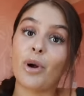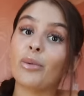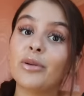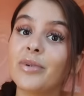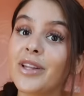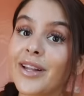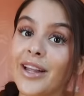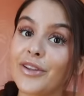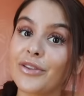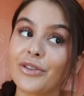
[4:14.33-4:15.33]
probably been
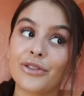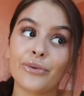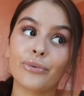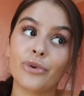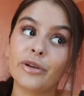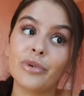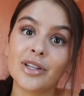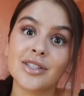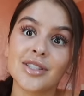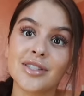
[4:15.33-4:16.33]
like three
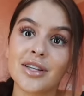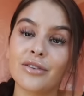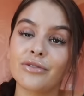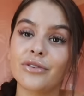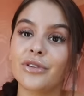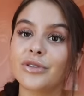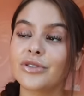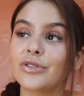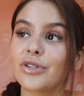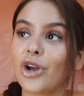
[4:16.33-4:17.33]
months since I've
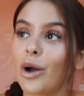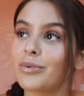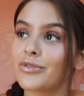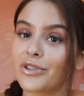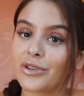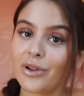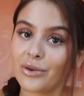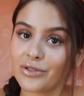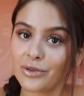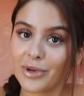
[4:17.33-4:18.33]
shopped for
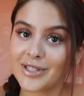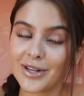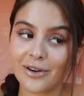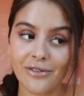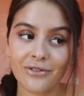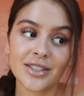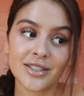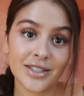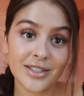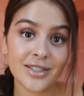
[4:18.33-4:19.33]
clothes for myself. And
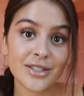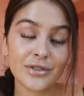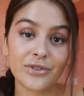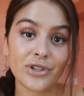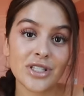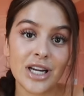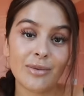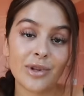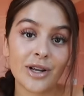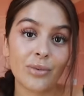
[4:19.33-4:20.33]
this is the first
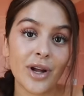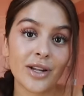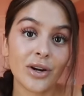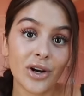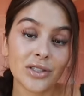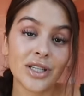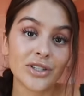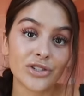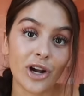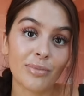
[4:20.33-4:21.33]
time that I went
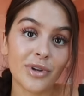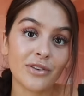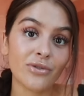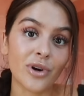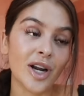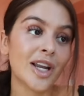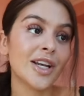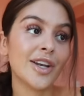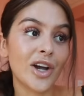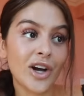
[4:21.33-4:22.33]
online shopping for a
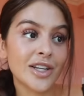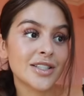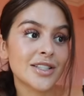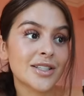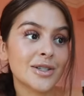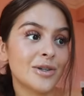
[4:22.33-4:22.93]
not